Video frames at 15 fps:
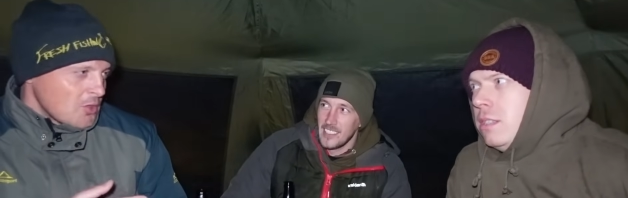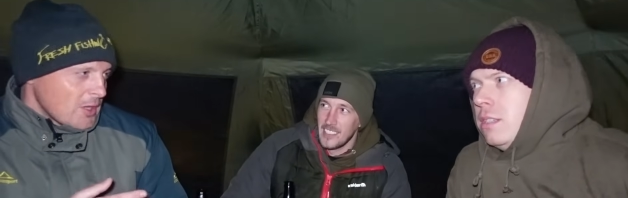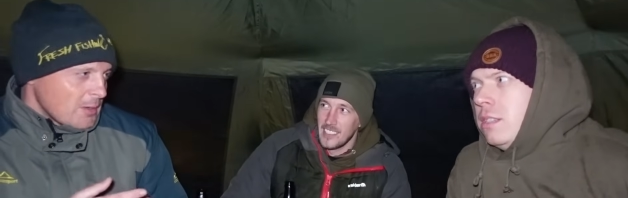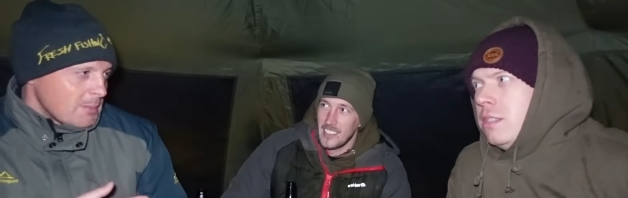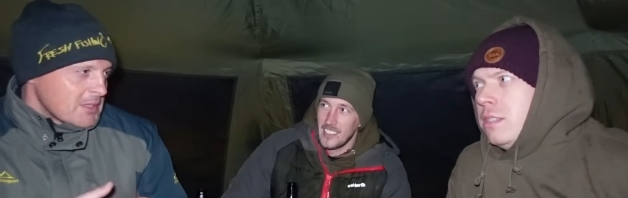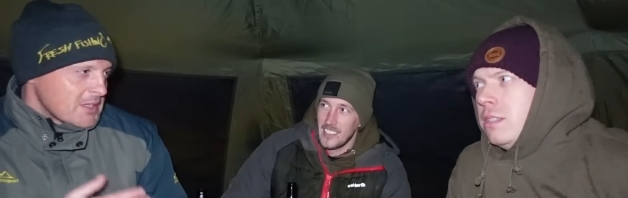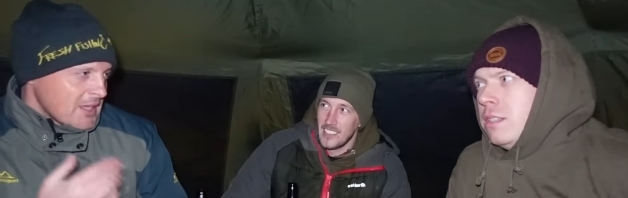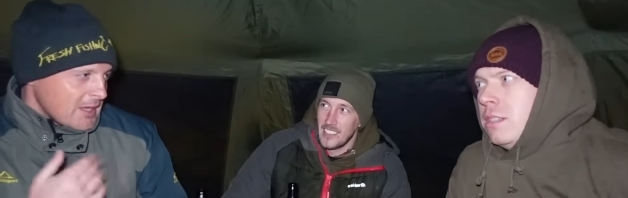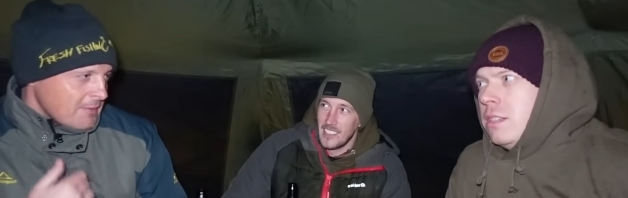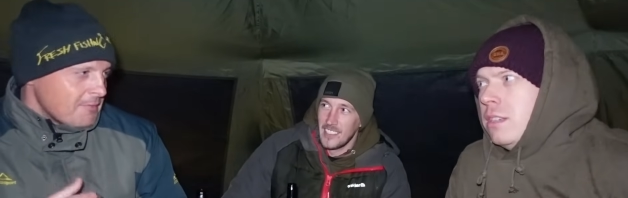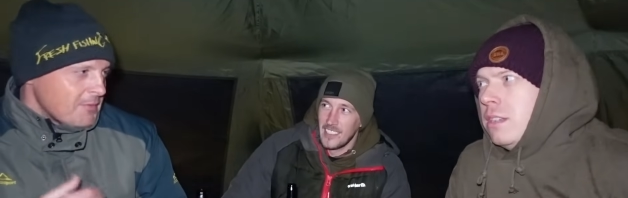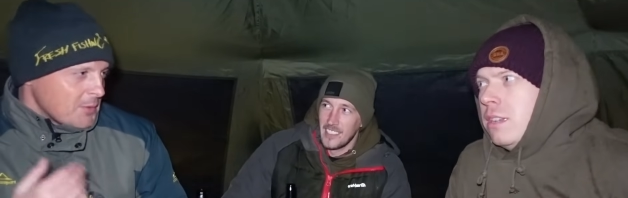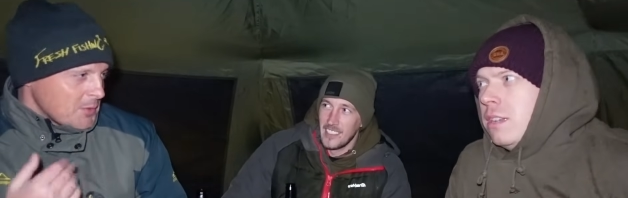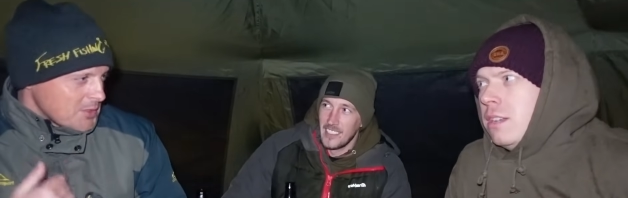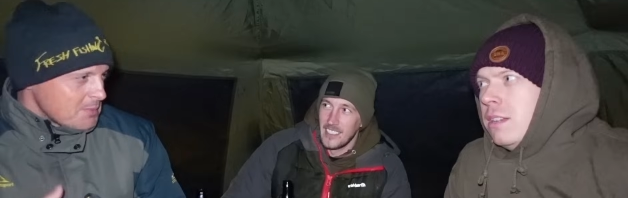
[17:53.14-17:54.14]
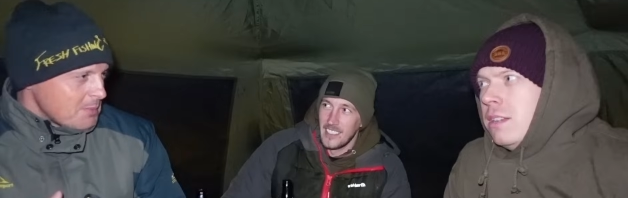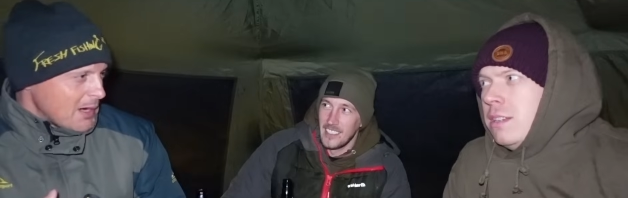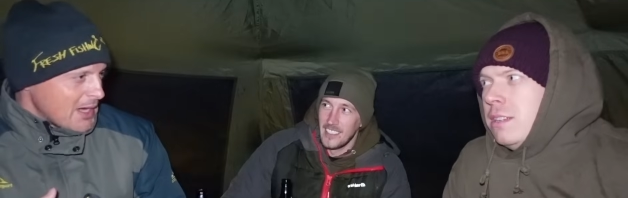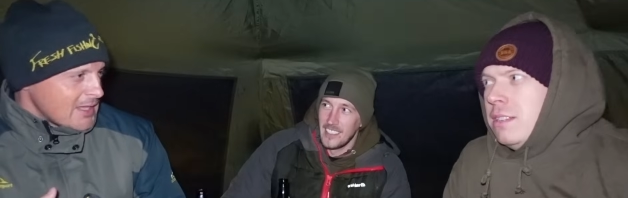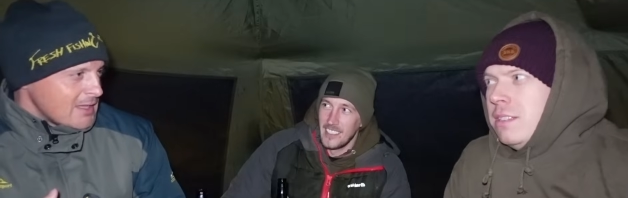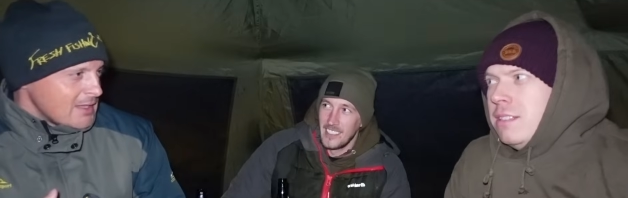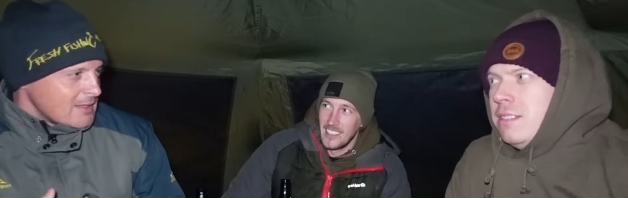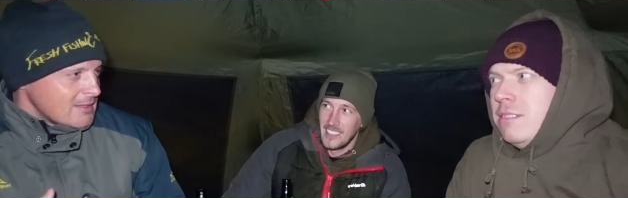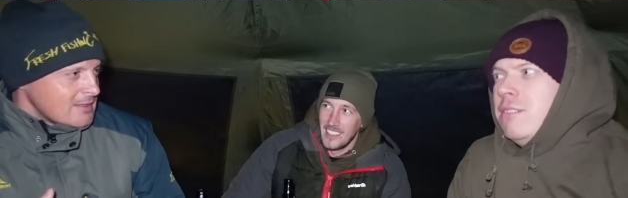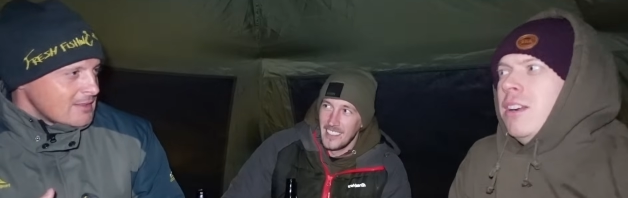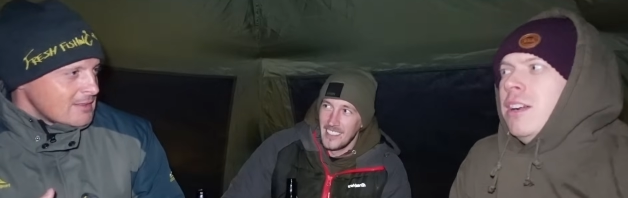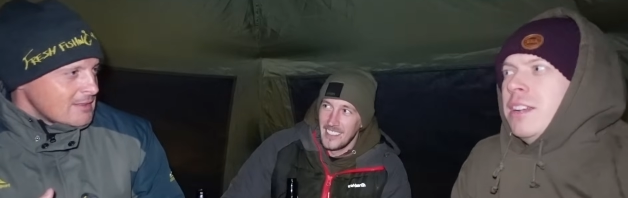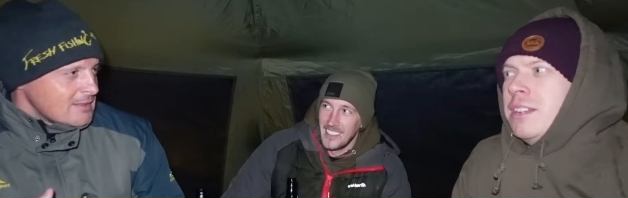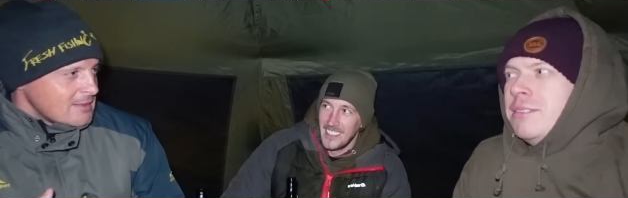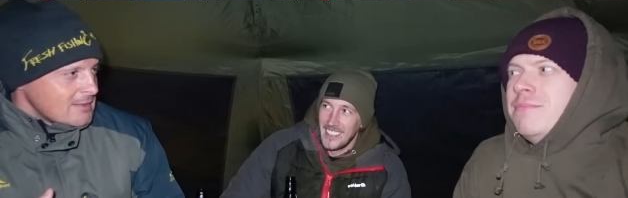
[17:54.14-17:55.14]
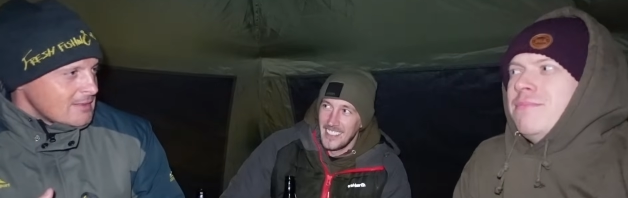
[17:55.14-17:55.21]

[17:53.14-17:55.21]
Speaker 1: number to influence mine. Right.